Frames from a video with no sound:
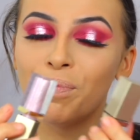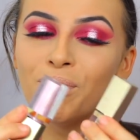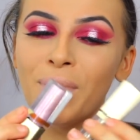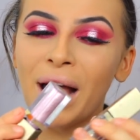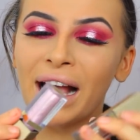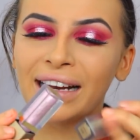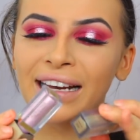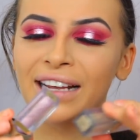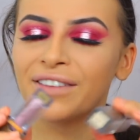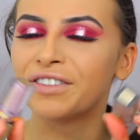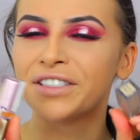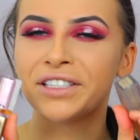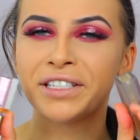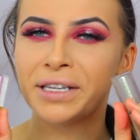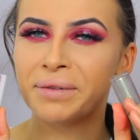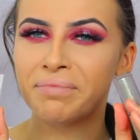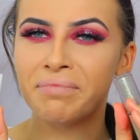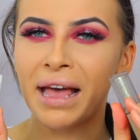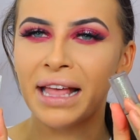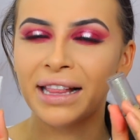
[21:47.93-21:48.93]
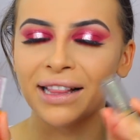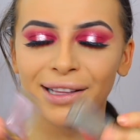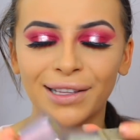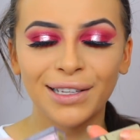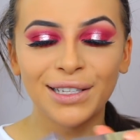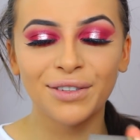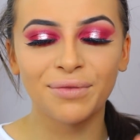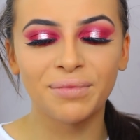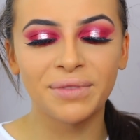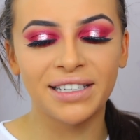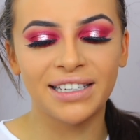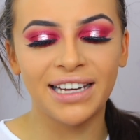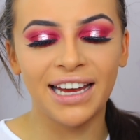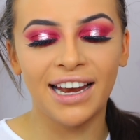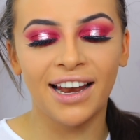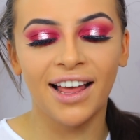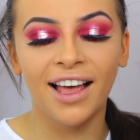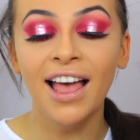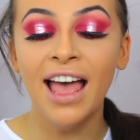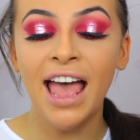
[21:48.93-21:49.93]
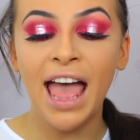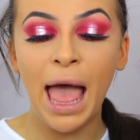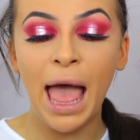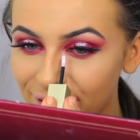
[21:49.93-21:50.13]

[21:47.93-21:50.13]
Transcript: magnificent metals from Stila,